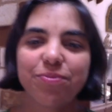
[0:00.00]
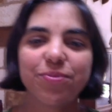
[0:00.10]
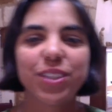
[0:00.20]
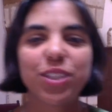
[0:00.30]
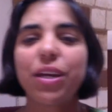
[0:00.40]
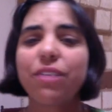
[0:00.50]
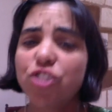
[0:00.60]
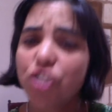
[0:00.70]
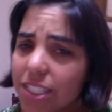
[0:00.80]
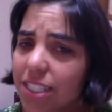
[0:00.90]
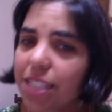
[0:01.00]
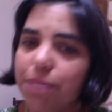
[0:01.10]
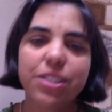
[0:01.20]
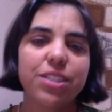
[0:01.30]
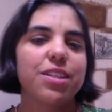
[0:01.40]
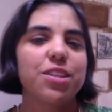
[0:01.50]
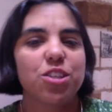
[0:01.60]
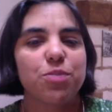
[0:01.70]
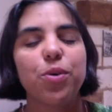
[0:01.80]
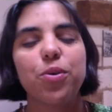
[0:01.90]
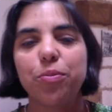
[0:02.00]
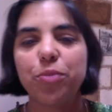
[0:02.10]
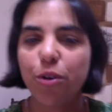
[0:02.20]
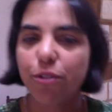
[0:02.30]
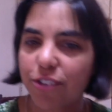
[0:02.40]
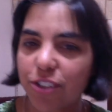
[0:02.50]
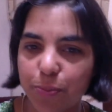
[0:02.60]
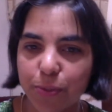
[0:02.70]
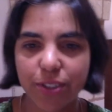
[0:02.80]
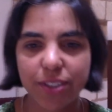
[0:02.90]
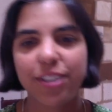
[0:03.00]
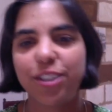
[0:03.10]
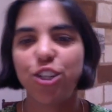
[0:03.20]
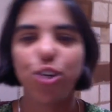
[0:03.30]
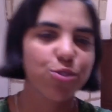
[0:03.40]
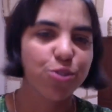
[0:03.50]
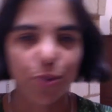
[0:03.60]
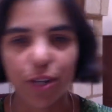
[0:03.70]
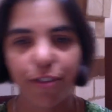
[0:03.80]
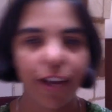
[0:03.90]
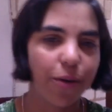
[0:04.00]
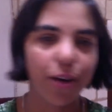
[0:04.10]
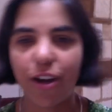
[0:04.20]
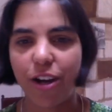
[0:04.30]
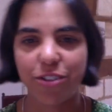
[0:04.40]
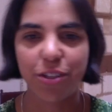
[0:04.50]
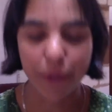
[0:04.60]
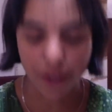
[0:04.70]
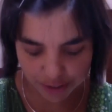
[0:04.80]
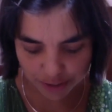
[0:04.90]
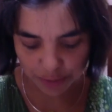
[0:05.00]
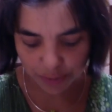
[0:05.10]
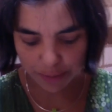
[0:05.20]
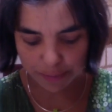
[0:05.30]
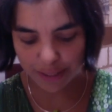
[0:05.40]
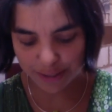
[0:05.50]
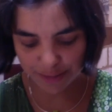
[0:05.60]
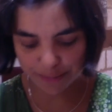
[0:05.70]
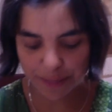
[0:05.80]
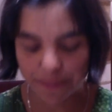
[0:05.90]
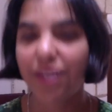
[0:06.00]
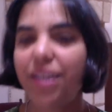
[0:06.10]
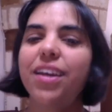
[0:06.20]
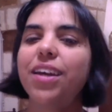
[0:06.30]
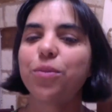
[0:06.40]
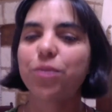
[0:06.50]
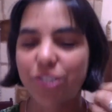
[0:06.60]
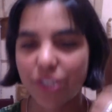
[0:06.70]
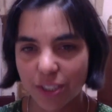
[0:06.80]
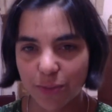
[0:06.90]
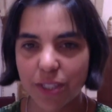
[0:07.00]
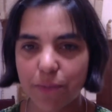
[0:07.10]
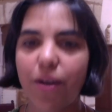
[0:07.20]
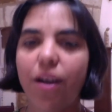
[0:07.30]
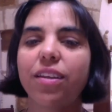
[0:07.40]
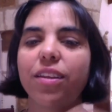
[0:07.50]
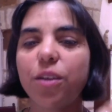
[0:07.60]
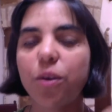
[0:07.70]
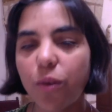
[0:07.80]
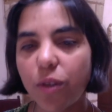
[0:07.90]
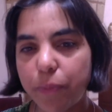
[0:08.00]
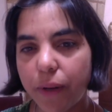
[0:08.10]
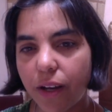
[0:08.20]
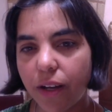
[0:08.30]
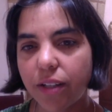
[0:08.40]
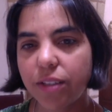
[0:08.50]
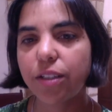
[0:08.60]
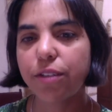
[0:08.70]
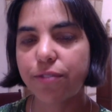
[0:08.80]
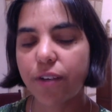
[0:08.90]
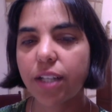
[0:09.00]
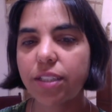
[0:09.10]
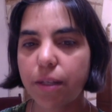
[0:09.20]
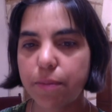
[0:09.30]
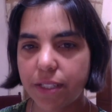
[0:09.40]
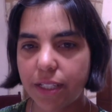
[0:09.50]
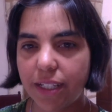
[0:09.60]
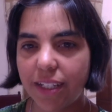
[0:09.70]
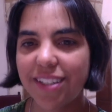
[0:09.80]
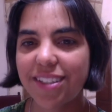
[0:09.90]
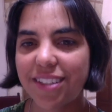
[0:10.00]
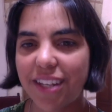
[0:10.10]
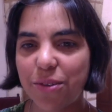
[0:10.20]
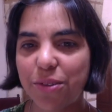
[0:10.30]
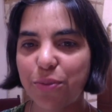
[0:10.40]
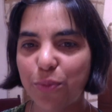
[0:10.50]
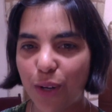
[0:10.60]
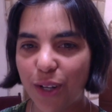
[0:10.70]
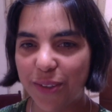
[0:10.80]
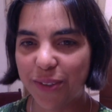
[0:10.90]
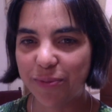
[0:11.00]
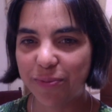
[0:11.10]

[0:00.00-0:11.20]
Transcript: So we have just the images in this poem, no first person, no story of how I got to the pond or what it means to me. We're just with the pond. The old pond, a frog jumps in, sound of water.